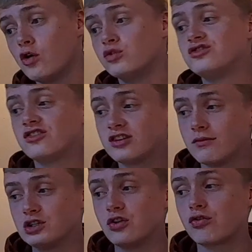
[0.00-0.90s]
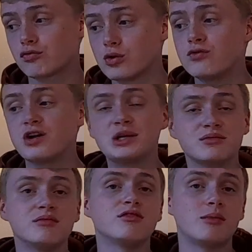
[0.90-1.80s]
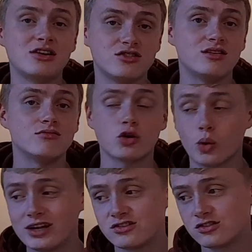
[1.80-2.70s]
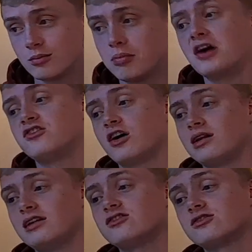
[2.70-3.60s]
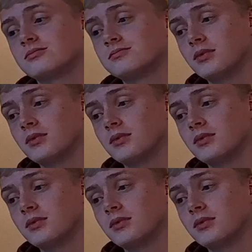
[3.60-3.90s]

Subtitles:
was discovered through Freedom of Information requests by journalists.